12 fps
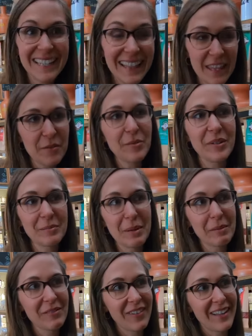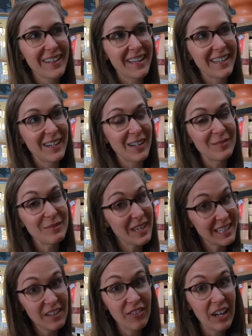didn't think we were gonna be able to find that here. I mean,
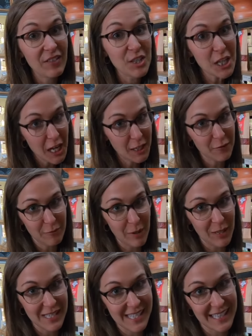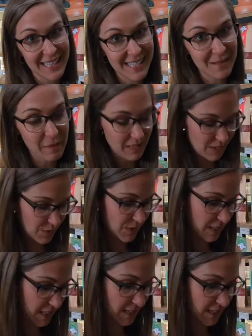they definitely have a ton of markets like this in Mexico City.